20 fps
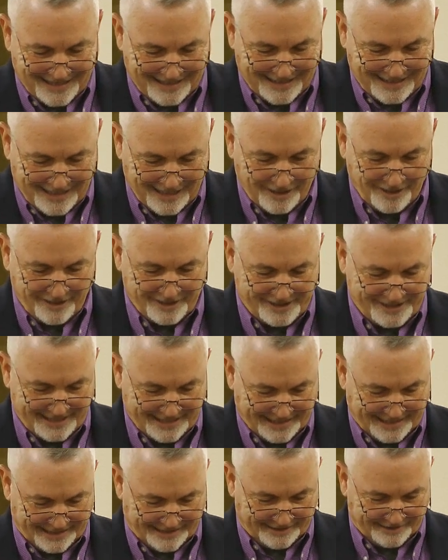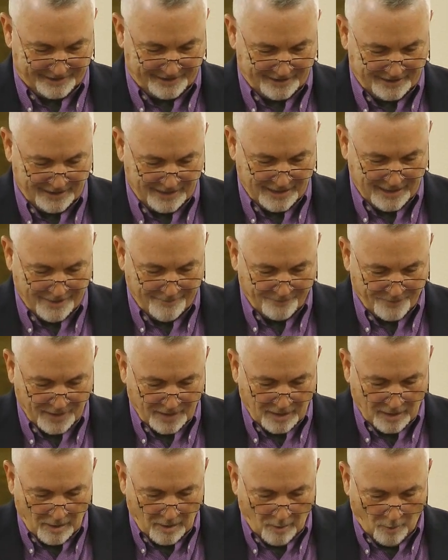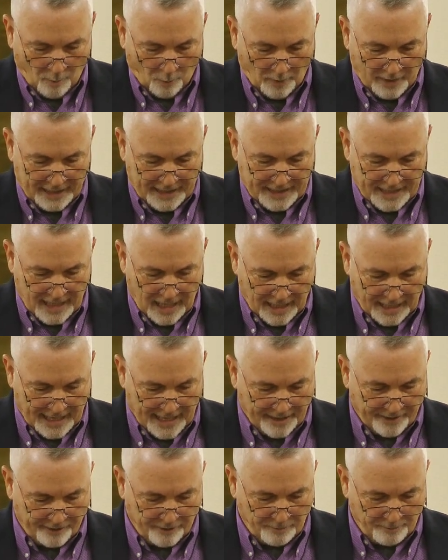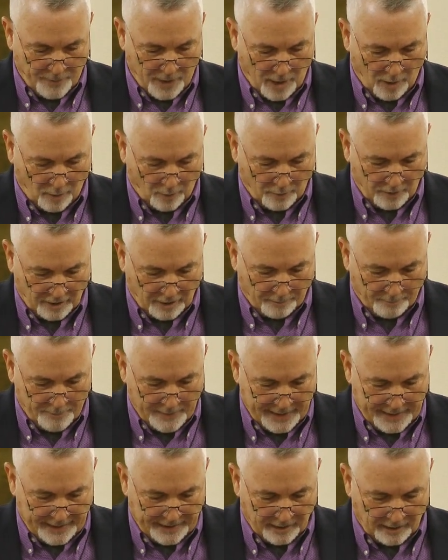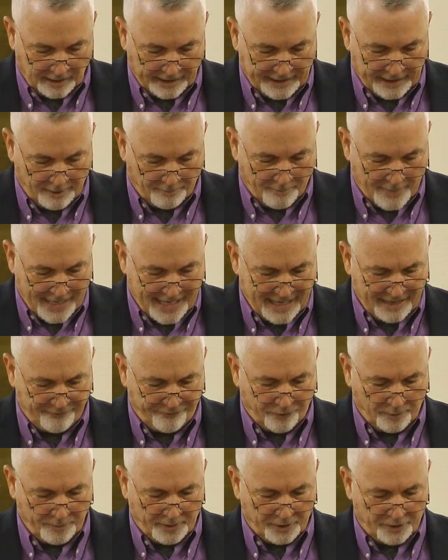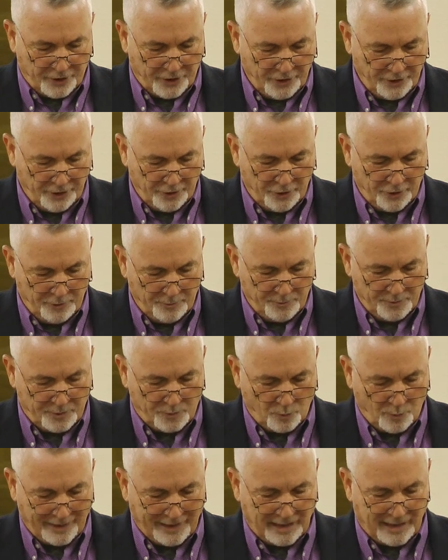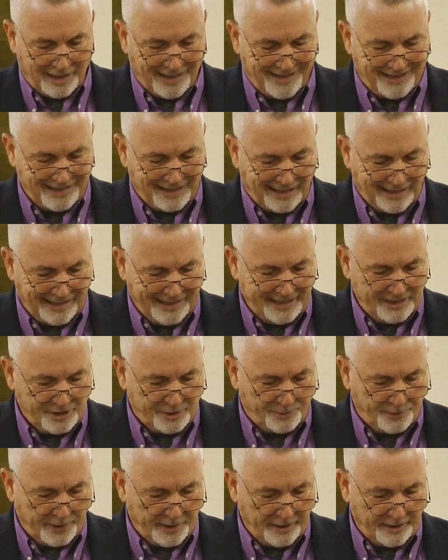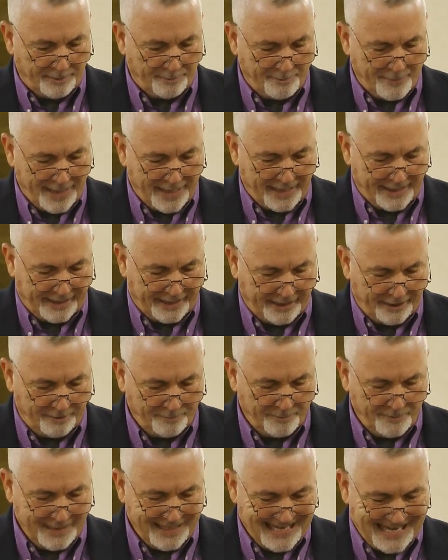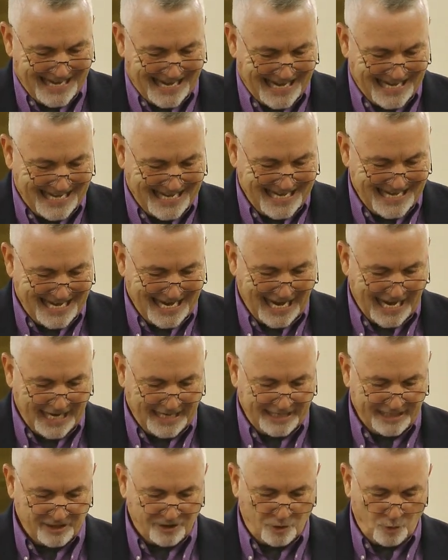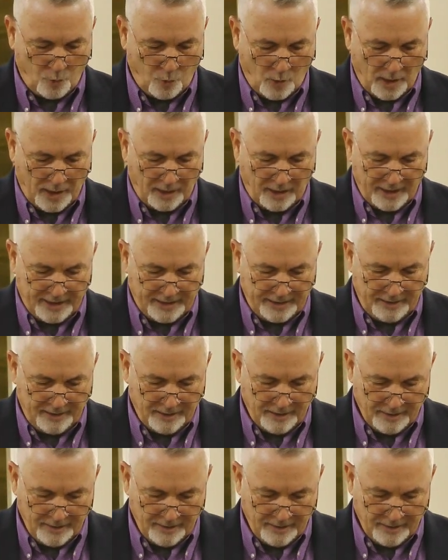Gerasenes. When he got out of the boat, immediately a man from the tombs with an unclean spirit met him, and he had his dwelling